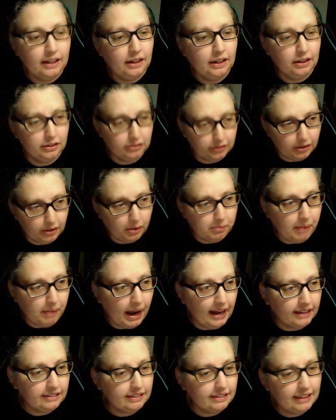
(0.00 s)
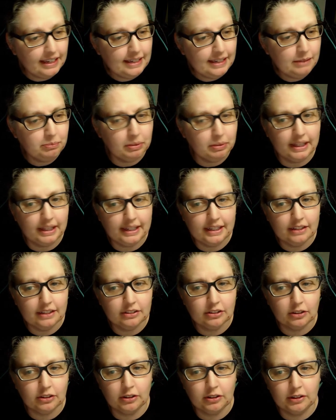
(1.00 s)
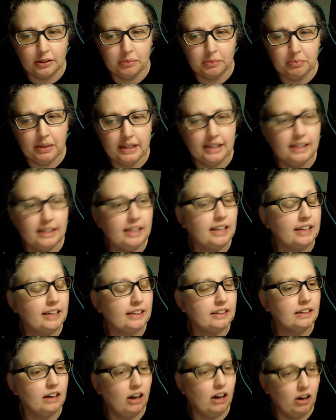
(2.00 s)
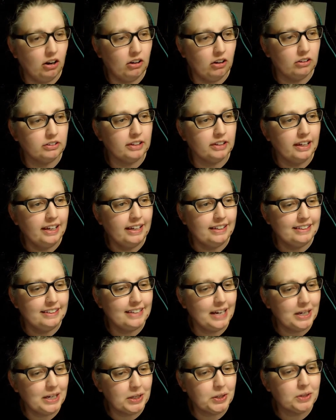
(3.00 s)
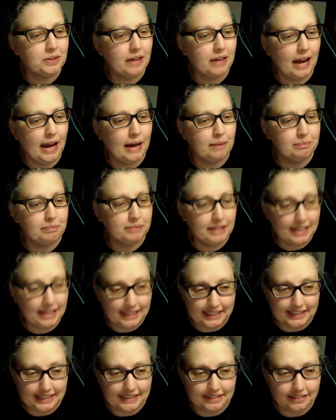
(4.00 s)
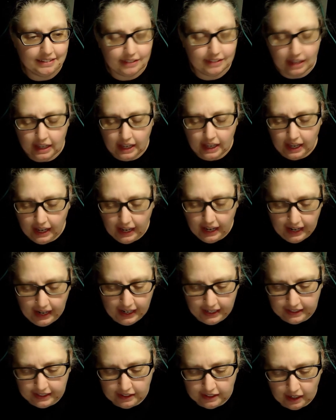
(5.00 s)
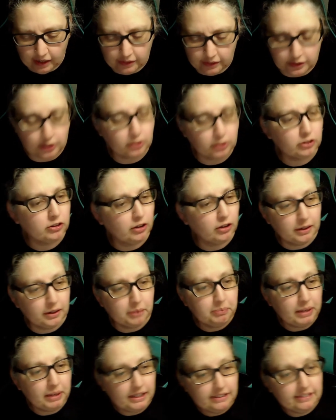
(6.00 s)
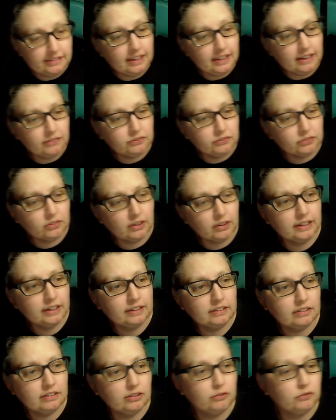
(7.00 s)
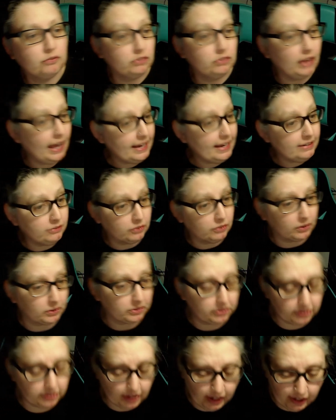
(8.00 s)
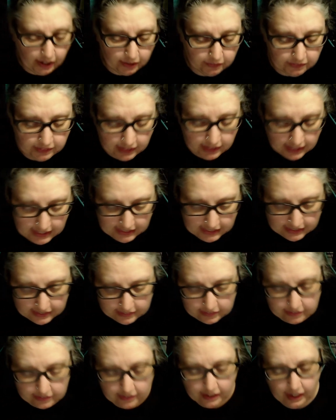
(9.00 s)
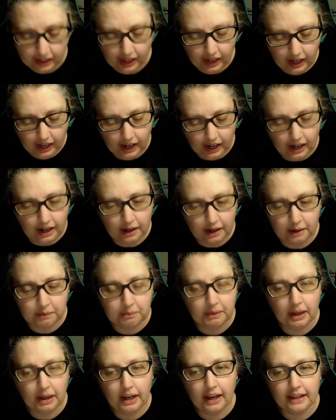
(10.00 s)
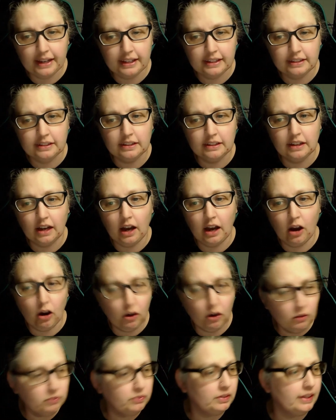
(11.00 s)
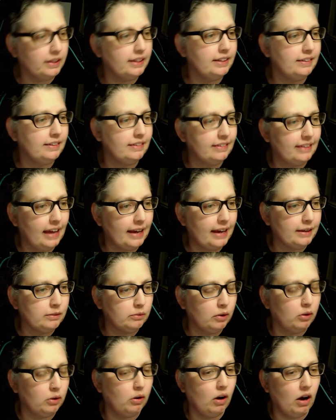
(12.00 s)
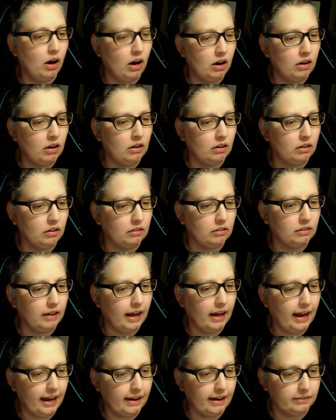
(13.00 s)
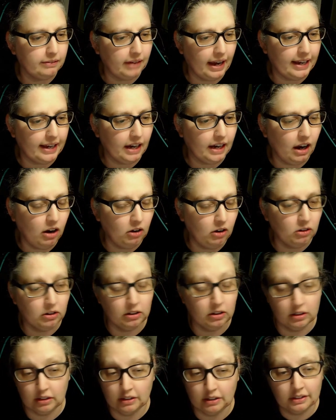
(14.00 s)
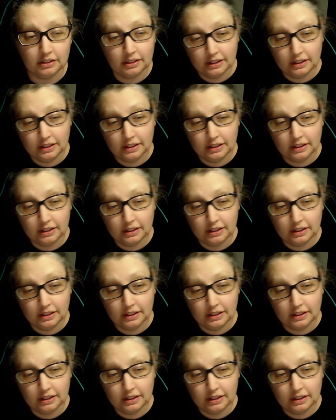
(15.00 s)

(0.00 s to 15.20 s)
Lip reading: So my tea blends are going to be called Terror Time teas. And they're going to be different flavors of teas. And hopefully they will all have a horror